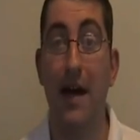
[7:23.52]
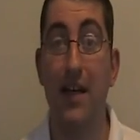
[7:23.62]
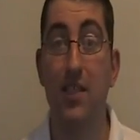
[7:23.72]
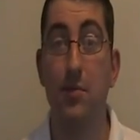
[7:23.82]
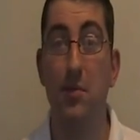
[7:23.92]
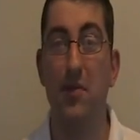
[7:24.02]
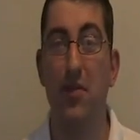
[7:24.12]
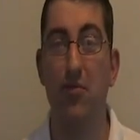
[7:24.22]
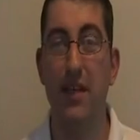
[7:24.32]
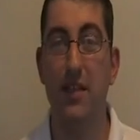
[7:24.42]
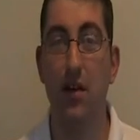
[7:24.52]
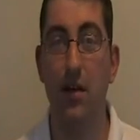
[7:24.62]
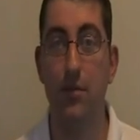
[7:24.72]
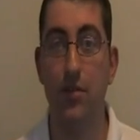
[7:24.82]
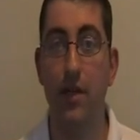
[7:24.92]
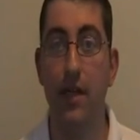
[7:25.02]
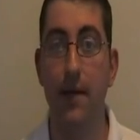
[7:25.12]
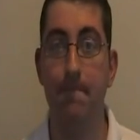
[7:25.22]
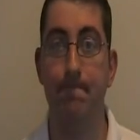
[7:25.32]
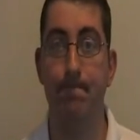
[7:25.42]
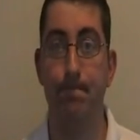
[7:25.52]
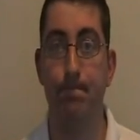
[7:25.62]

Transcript: Maximum of 3 times, really.